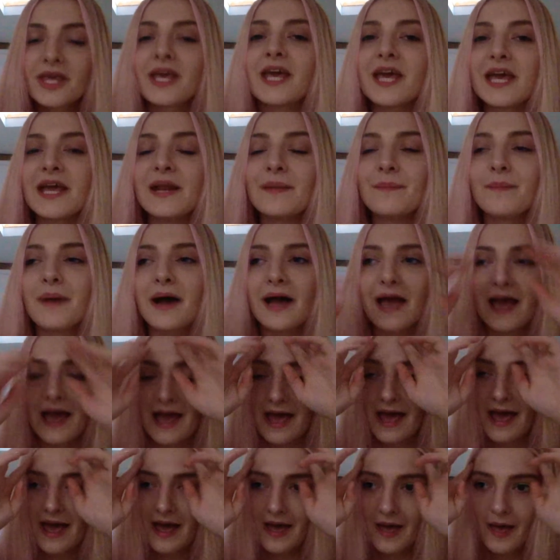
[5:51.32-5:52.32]
in my
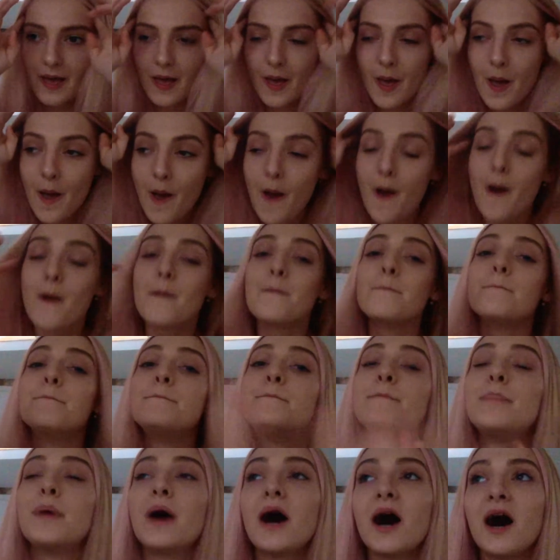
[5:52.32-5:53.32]
hair,
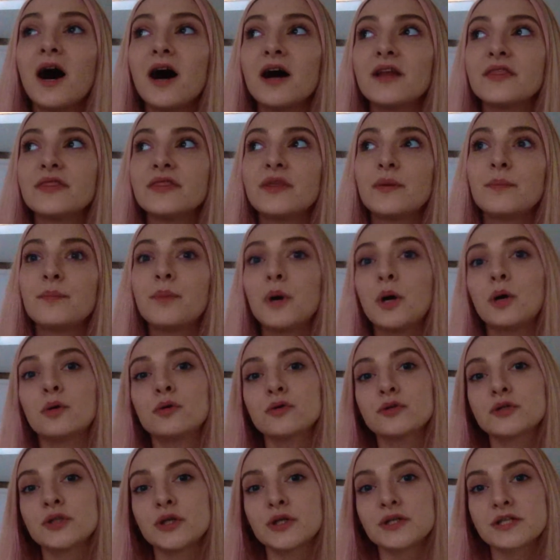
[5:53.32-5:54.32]
but the
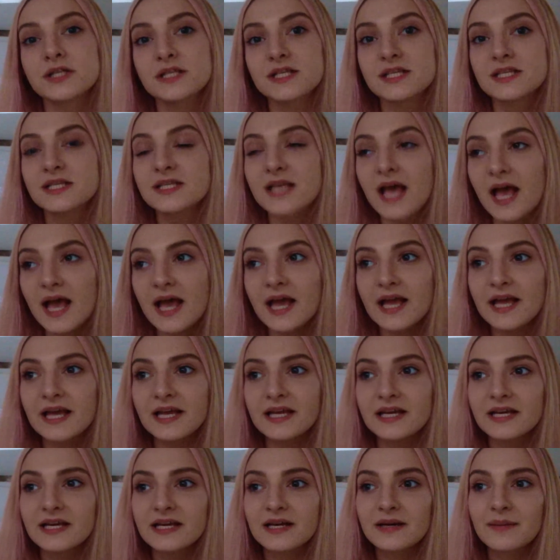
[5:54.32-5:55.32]
bottle does
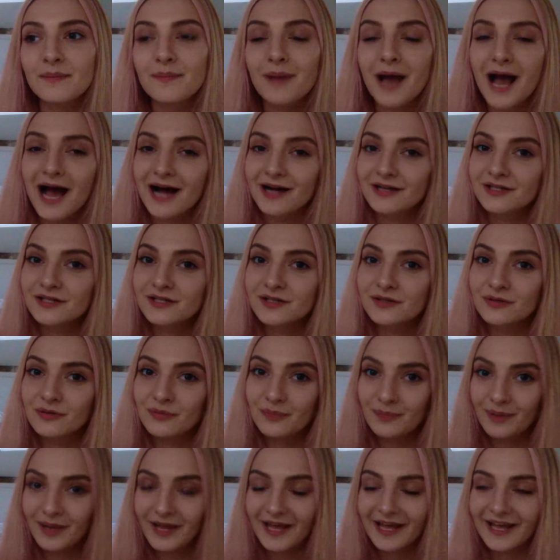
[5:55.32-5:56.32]
say pastel
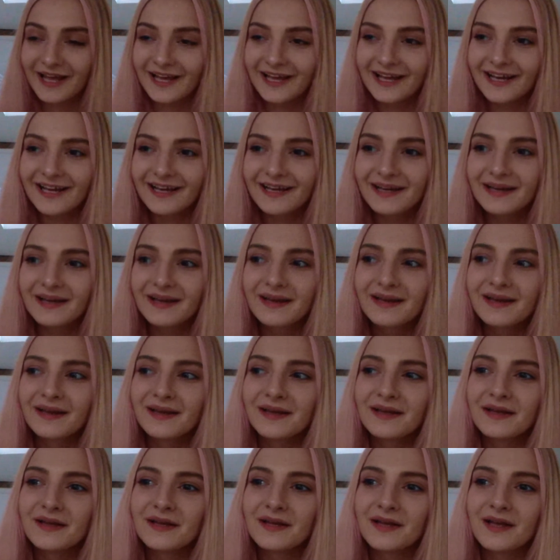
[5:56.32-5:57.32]
pink,
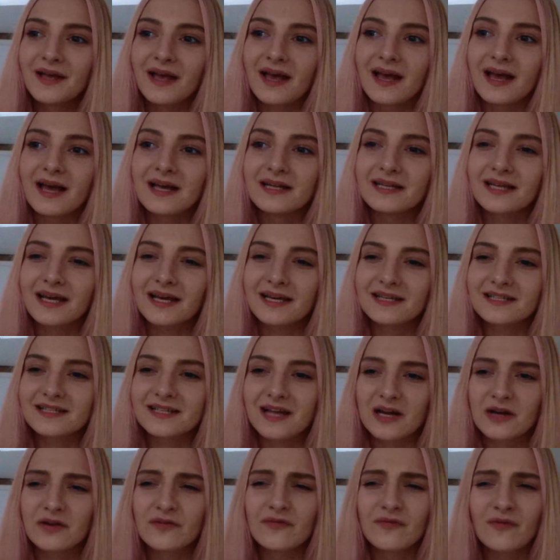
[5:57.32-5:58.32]
and that is
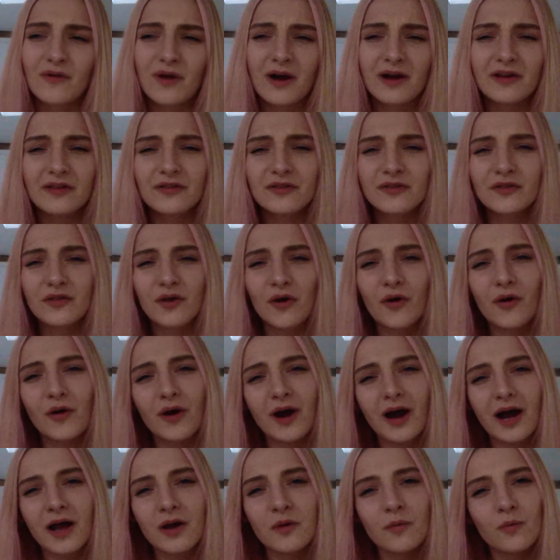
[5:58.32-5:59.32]
kind of what I
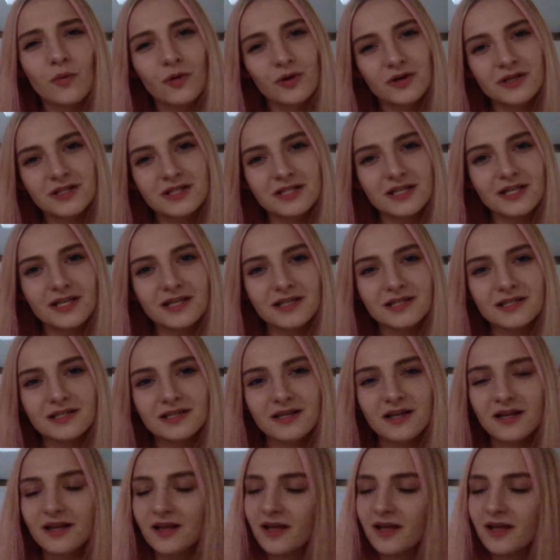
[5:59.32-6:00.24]
thought I wanted.